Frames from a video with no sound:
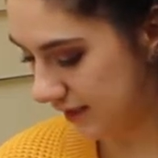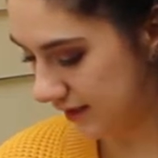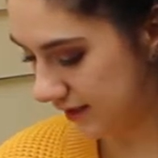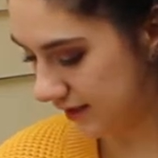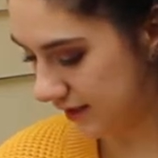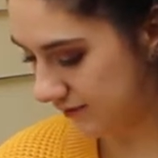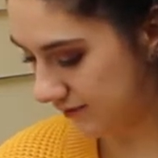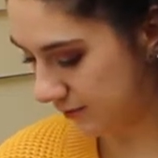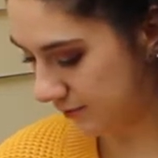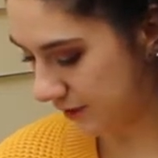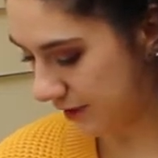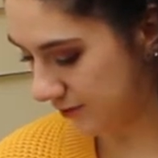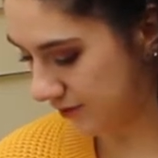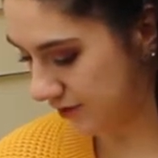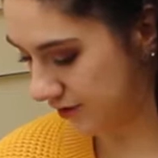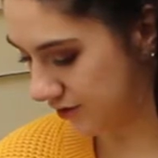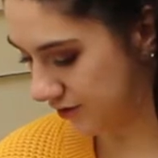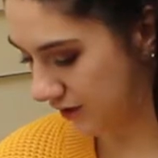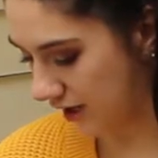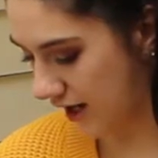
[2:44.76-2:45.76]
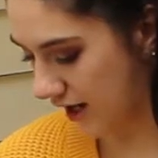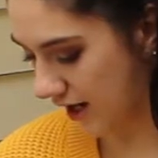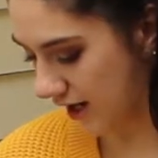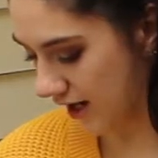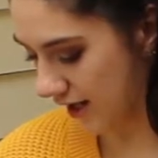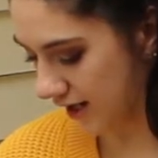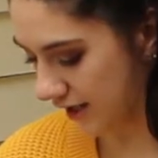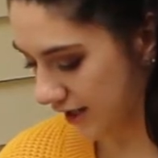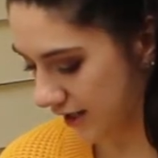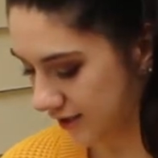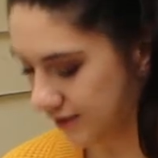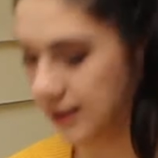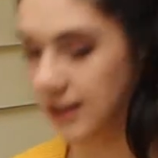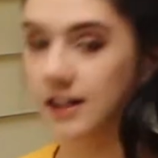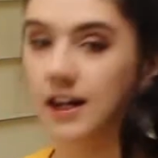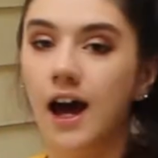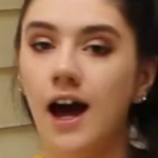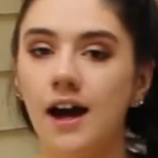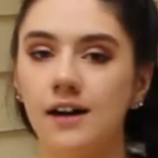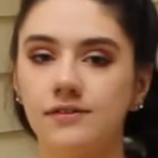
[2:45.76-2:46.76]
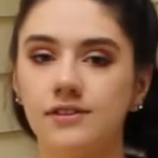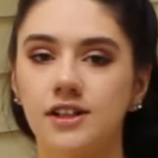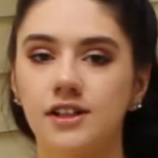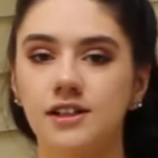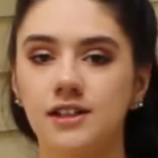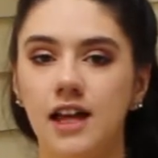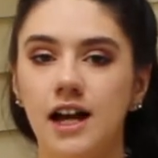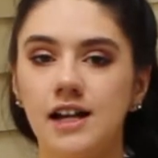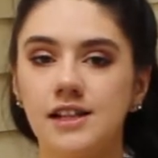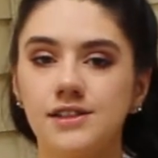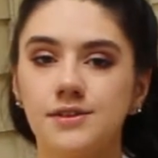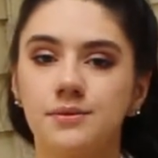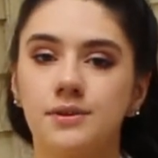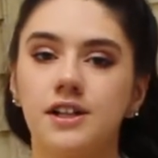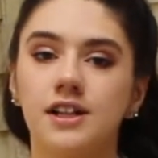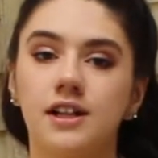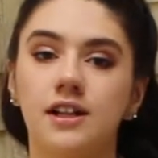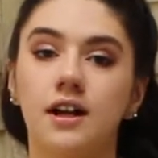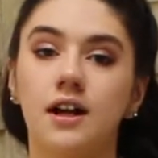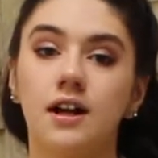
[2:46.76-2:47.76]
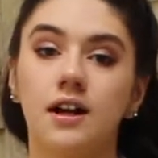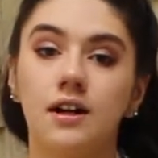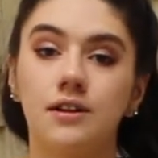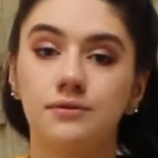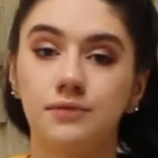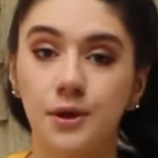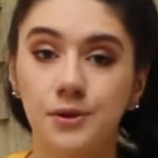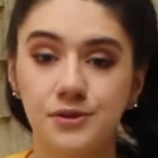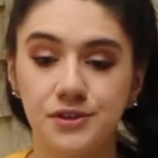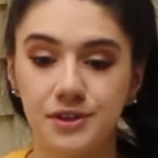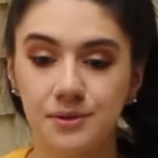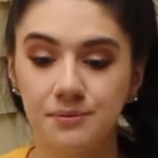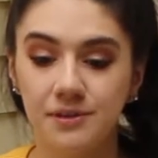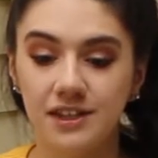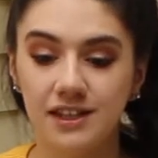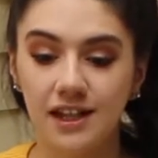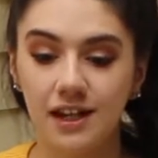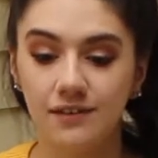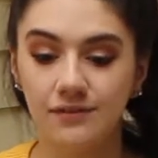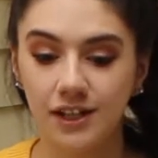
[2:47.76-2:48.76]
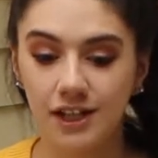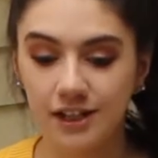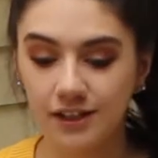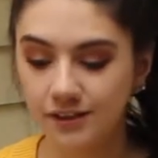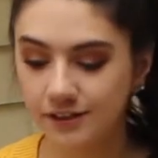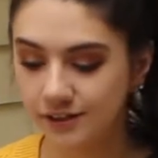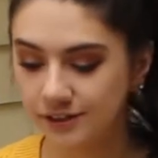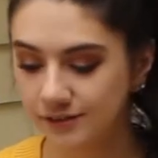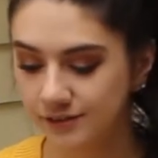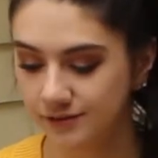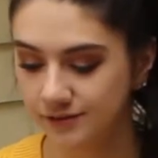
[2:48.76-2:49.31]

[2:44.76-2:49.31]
Leave them out to dry, and then after class we're going to roast them in the oven.